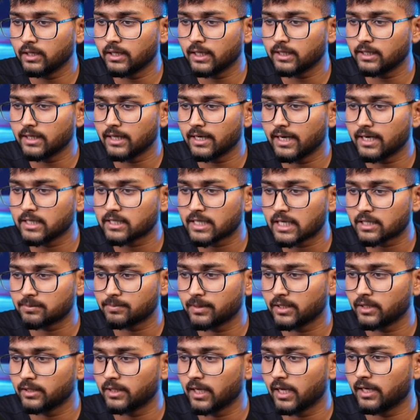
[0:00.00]
the other layers has
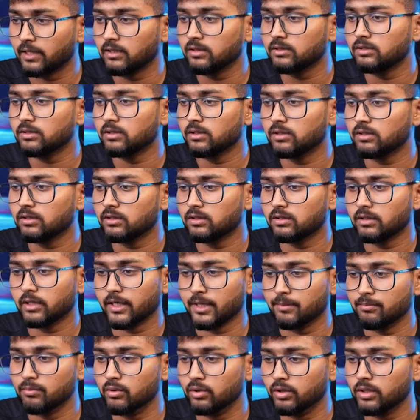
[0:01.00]
been done,
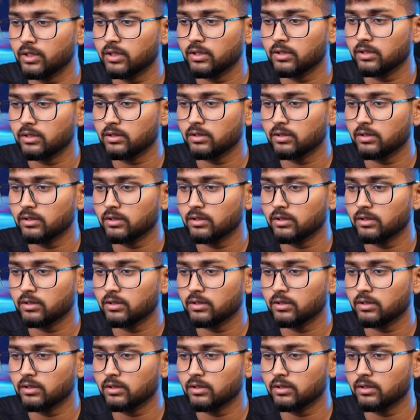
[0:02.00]
removed,